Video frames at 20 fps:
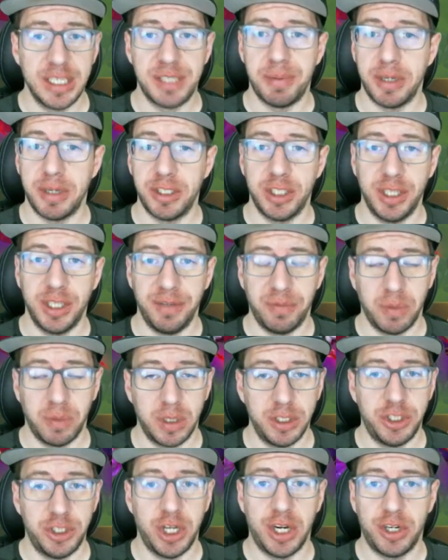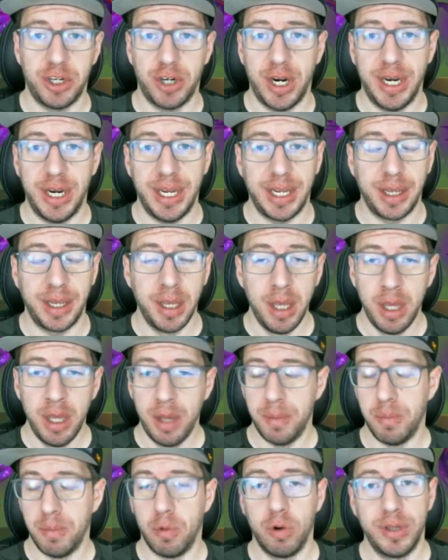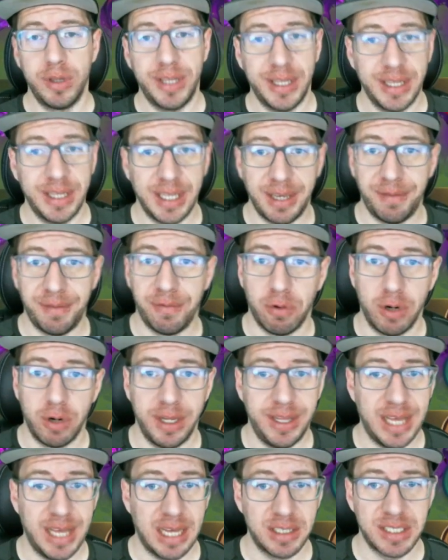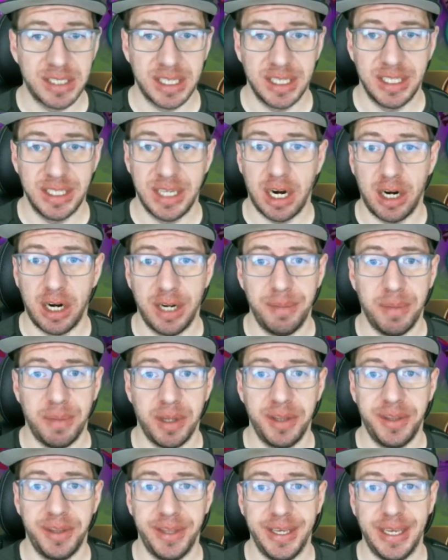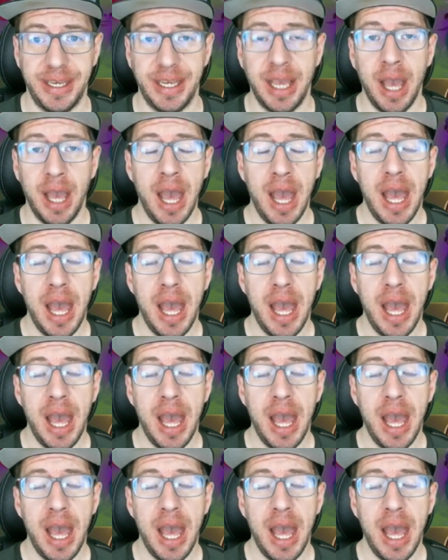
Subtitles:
especially if we're generating more than like 40,000 Linari monthly.